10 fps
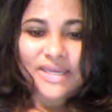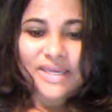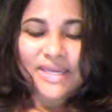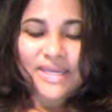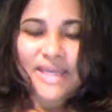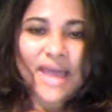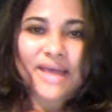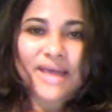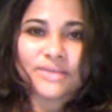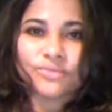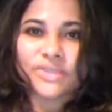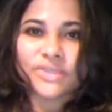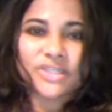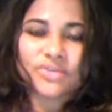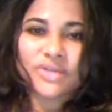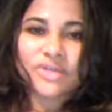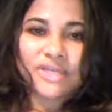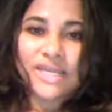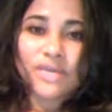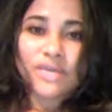It had a really
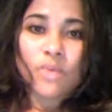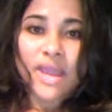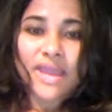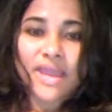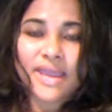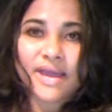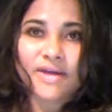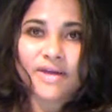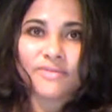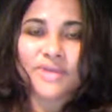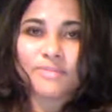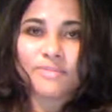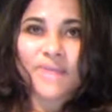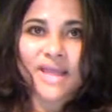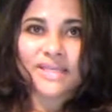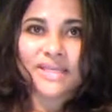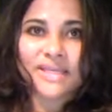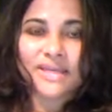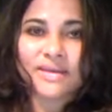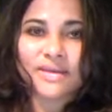unique way of
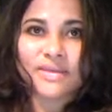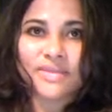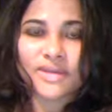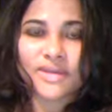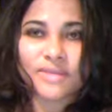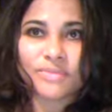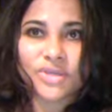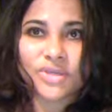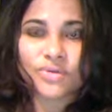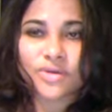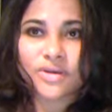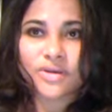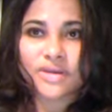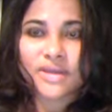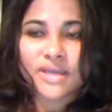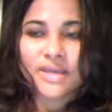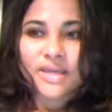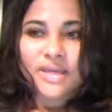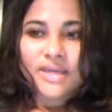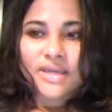combining the computer
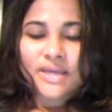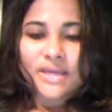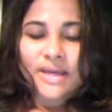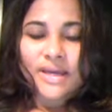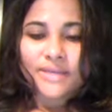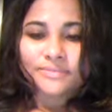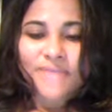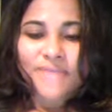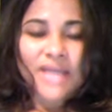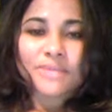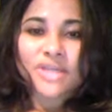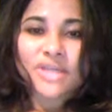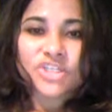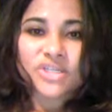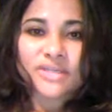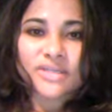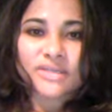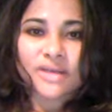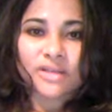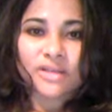
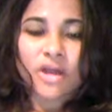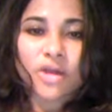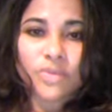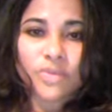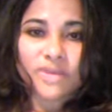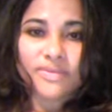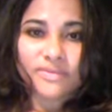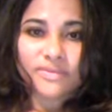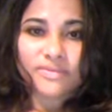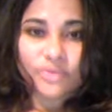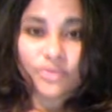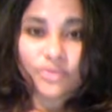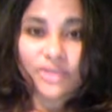animation along with the real